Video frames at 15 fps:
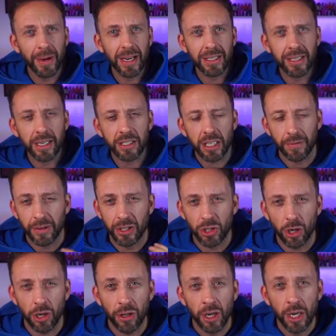basics. If you
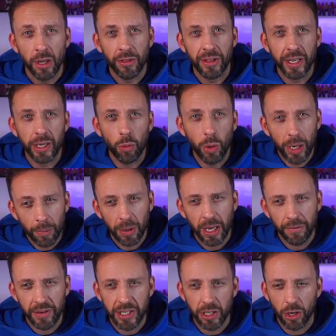saw the wing play
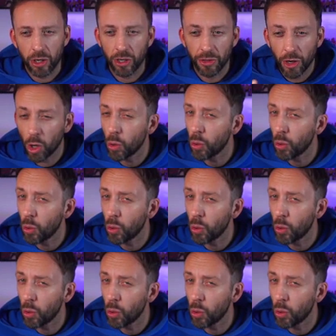video, you'll know